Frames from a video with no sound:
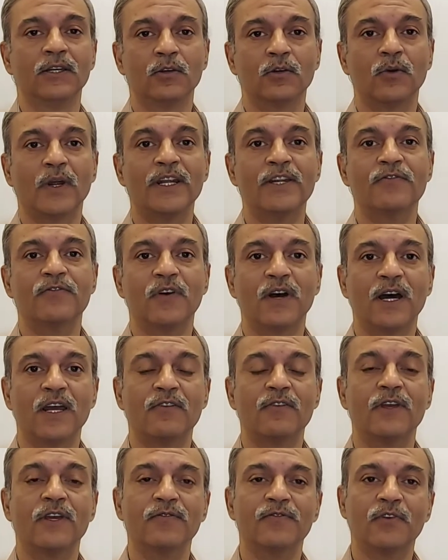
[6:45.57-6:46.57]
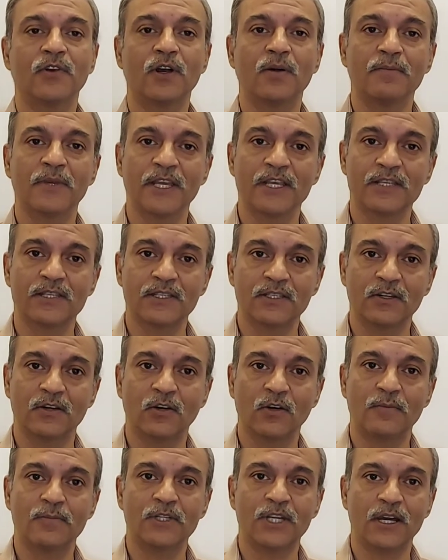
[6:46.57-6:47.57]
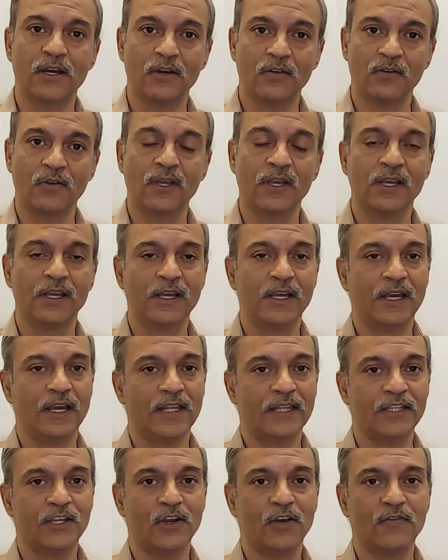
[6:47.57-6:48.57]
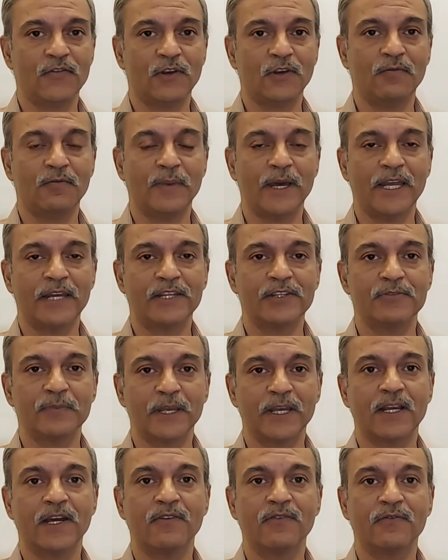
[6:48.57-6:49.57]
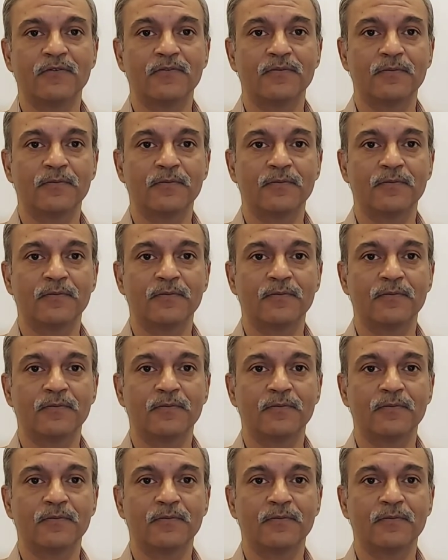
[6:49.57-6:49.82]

quite far away from his hometown and the offer of marriage may come